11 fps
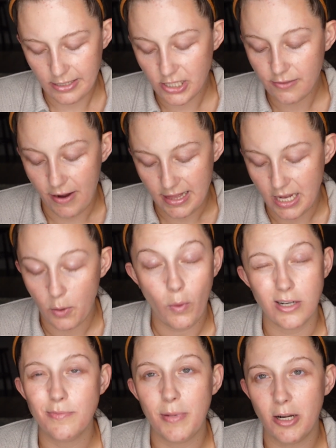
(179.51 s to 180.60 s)
just find that it
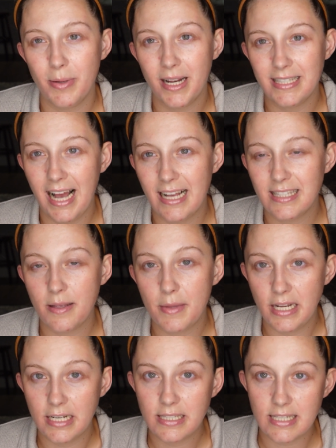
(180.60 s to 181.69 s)
wears better because it has
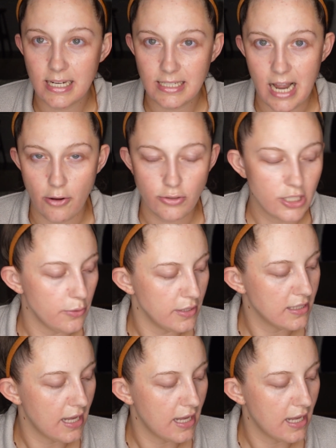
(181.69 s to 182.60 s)
something to stick down to. It's